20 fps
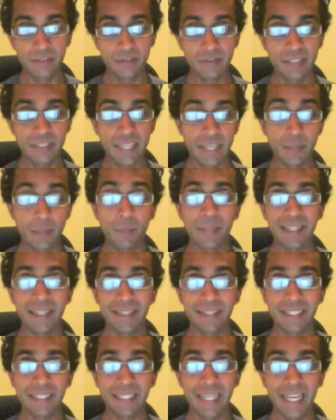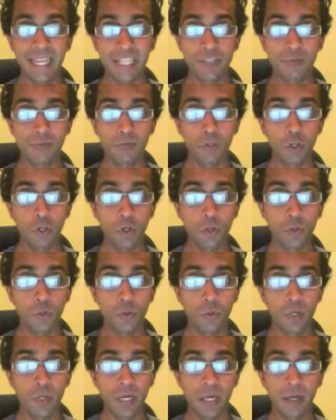say, a monthly cash
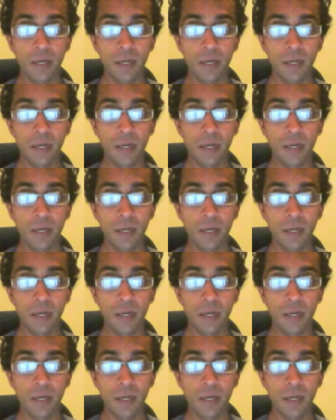flow